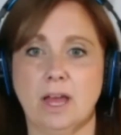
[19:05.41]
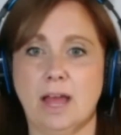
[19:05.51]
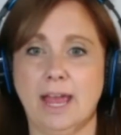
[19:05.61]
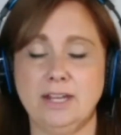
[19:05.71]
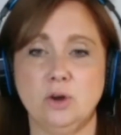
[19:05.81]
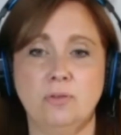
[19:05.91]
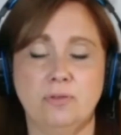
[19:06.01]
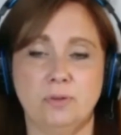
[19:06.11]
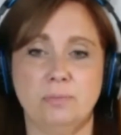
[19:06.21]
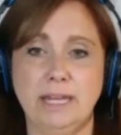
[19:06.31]
I know
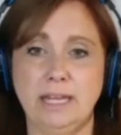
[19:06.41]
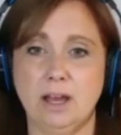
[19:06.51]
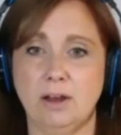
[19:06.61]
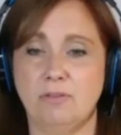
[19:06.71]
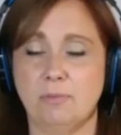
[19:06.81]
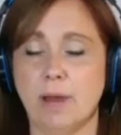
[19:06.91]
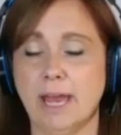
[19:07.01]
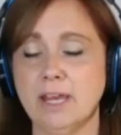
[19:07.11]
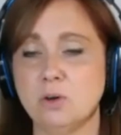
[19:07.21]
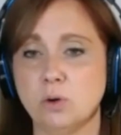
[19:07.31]
for many of
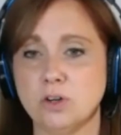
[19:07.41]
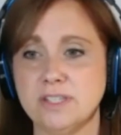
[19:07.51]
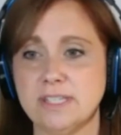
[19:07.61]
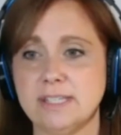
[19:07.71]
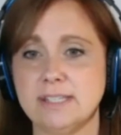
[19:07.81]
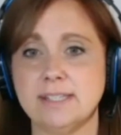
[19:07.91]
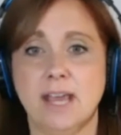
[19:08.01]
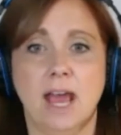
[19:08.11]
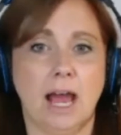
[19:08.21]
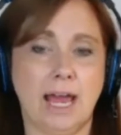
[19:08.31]
my courses,
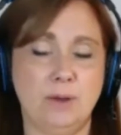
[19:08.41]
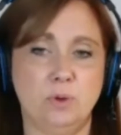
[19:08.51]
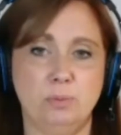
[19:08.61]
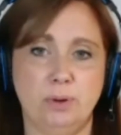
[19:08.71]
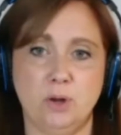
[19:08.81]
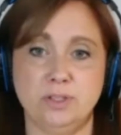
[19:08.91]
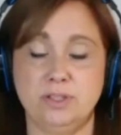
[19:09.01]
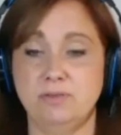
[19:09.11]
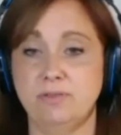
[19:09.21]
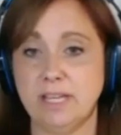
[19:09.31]
I will post
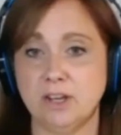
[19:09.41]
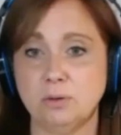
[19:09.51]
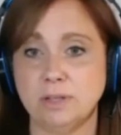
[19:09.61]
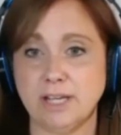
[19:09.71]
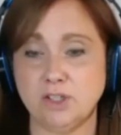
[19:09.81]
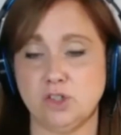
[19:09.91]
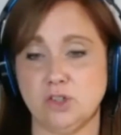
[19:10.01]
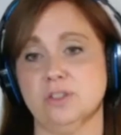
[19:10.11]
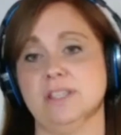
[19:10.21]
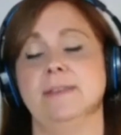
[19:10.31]
video
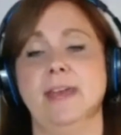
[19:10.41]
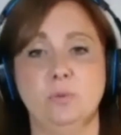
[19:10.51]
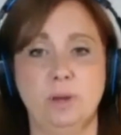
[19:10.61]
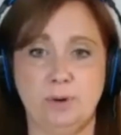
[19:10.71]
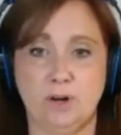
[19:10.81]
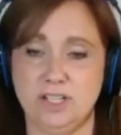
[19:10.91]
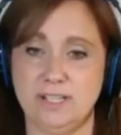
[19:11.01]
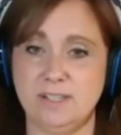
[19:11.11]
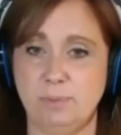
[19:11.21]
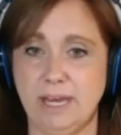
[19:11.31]
lectures and then we
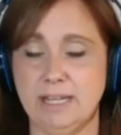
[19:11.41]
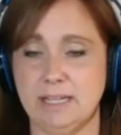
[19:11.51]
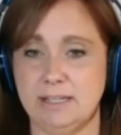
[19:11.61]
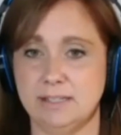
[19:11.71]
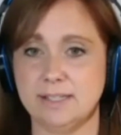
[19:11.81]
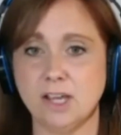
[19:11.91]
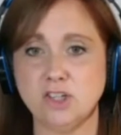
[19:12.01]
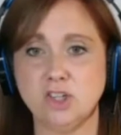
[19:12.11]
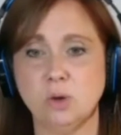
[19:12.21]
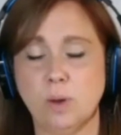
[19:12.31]
participate in
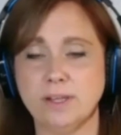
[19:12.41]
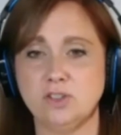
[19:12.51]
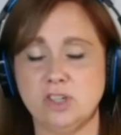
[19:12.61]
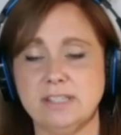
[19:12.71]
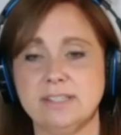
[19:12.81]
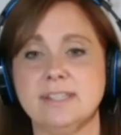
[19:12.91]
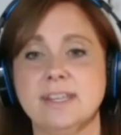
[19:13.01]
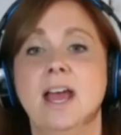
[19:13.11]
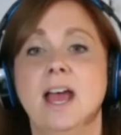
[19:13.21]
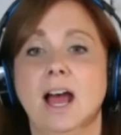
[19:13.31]
discussion questions.
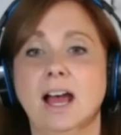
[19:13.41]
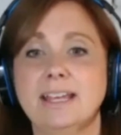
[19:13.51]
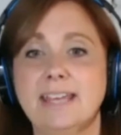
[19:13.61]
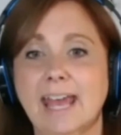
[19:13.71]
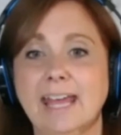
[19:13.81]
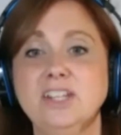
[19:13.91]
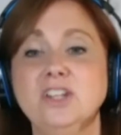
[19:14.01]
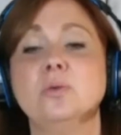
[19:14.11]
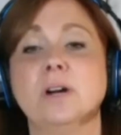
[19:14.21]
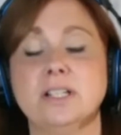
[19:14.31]
Again,
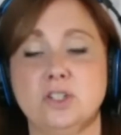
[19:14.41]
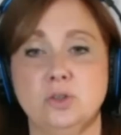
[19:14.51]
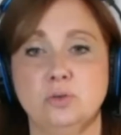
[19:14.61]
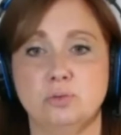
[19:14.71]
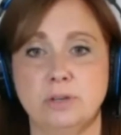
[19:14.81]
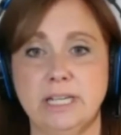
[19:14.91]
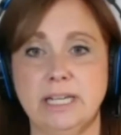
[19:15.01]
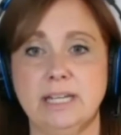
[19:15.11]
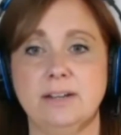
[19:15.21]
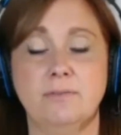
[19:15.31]
you want to
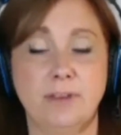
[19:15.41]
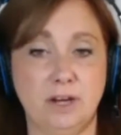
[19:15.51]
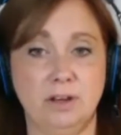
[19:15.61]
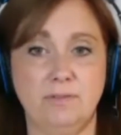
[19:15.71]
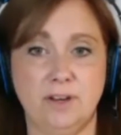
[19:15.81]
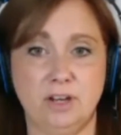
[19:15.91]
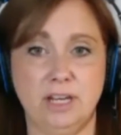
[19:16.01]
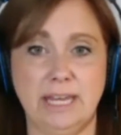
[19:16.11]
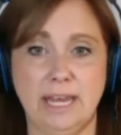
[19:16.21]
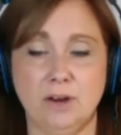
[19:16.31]
read very
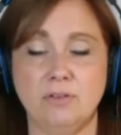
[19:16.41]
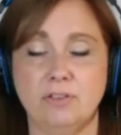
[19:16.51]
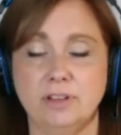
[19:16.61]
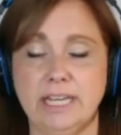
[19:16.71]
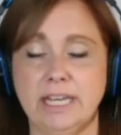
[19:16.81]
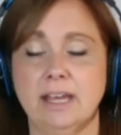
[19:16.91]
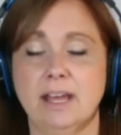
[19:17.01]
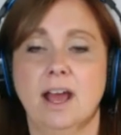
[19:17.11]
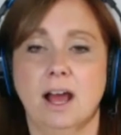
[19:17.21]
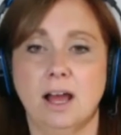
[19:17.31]
carefully
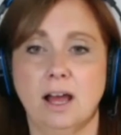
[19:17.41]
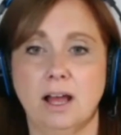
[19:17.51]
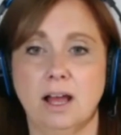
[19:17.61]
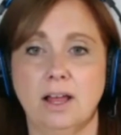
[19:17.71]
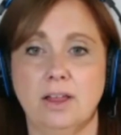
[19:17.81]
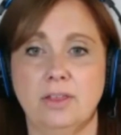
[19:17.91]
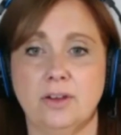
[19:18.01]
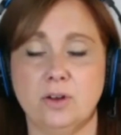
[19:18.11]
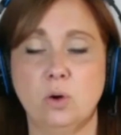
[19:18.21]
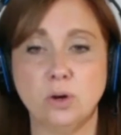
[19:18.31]

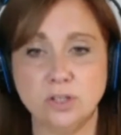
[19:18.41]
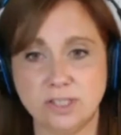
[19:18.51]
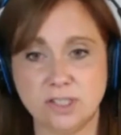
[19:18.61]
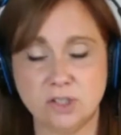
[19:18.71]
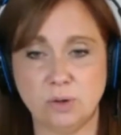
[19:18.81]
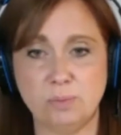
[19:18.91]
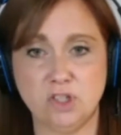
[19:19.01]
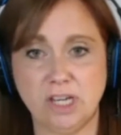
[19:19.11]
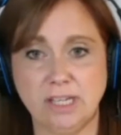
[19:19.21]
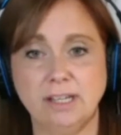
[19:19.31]
the course
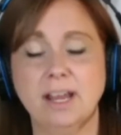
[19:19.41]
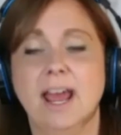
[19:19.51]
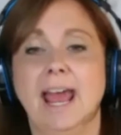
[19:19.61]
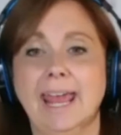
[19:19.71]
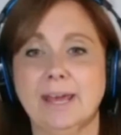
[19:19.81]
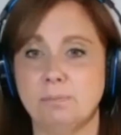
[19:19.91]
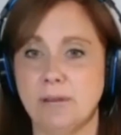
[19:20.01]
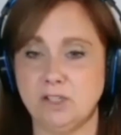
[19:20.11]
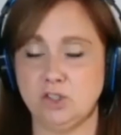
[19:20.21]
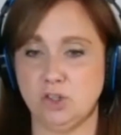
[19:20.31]
description and
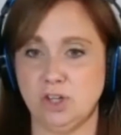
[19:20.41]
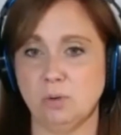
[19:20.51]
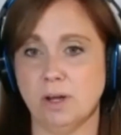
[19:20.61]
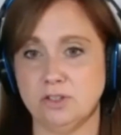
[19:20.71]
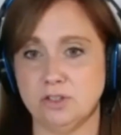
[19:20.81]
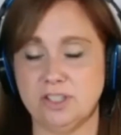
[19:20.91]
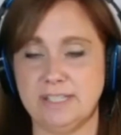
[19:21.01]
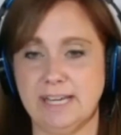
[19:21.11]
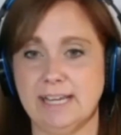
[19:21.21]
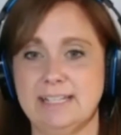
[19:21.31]
make sure you
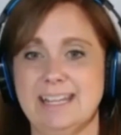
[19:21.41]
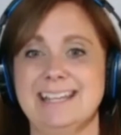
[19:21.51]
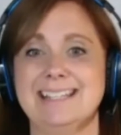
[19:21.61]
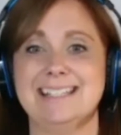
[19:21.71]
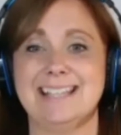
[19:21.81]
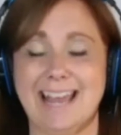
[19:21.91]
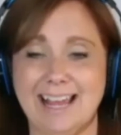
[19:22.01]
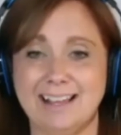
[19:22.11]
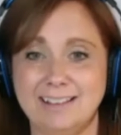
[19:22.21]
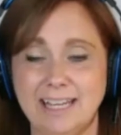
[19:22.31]
understand
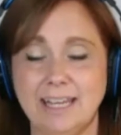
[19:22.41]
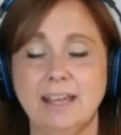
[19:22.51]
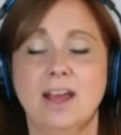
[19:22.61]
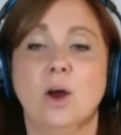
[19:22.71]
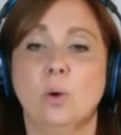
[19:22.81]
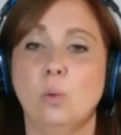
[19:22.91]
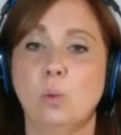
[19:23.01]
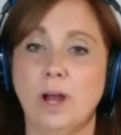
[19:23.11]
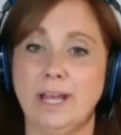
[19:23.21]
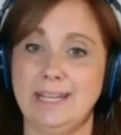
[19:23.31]
exactly
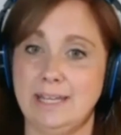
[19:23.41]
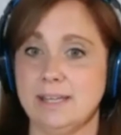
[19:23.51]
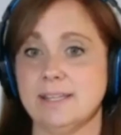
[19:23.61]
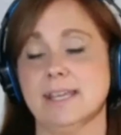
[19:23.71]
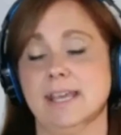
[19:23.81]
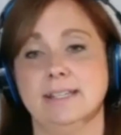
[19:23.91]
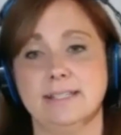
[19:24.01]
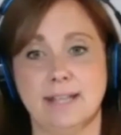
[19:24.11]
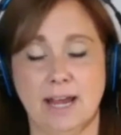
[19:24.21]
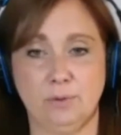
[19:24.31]
what is and is
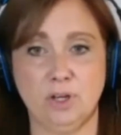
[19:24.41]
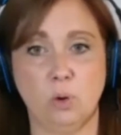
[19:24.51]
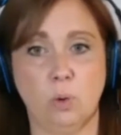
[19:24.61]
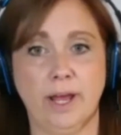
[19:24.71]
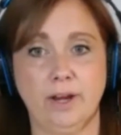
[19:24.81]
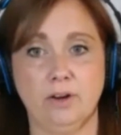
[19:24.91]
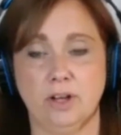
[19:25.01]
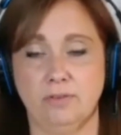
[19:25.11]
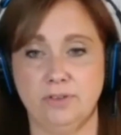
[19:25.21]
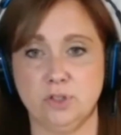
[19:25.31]
not required
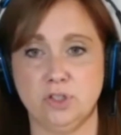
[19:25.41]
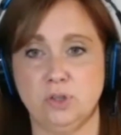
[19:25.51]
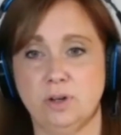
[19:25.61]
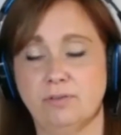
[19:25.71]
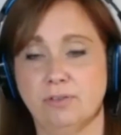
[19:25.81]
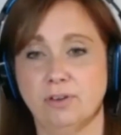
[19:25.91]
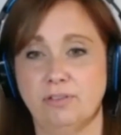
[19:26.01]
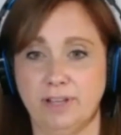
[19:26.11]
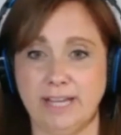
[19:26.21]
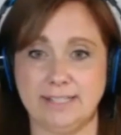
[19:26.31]
of your student for a
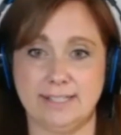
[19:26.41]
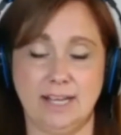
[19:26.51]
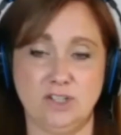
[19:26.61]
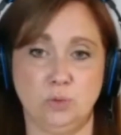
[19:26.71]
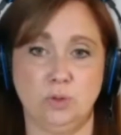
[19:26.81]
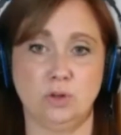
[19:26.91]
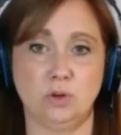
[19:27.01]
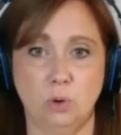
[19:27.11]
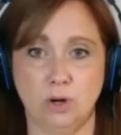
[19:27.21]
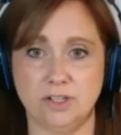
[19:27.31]
flex schedule
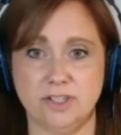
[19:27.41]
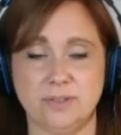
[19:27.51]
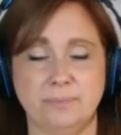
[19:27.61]
course.